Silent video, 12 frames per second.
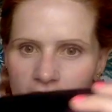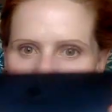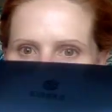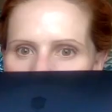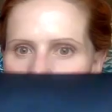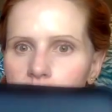
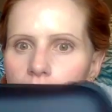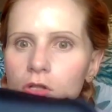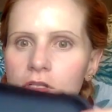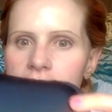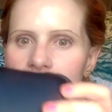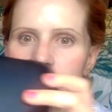kind of
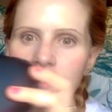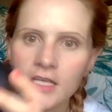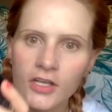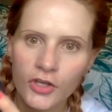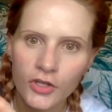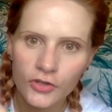moulded
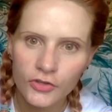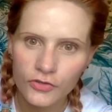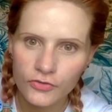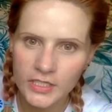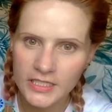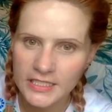
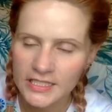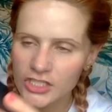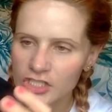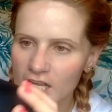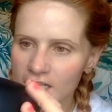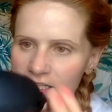3D
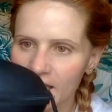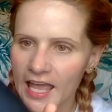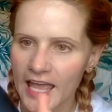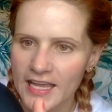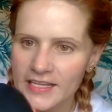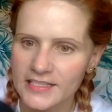shell
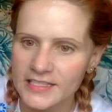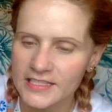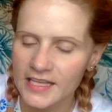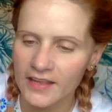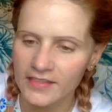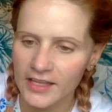case,
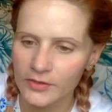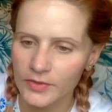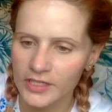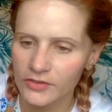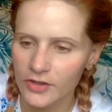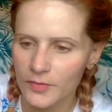and then
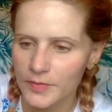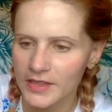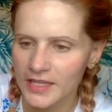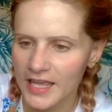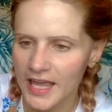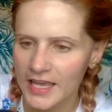when you open
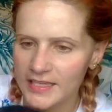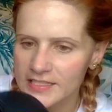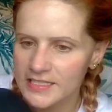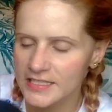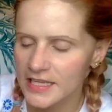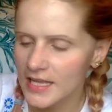the case,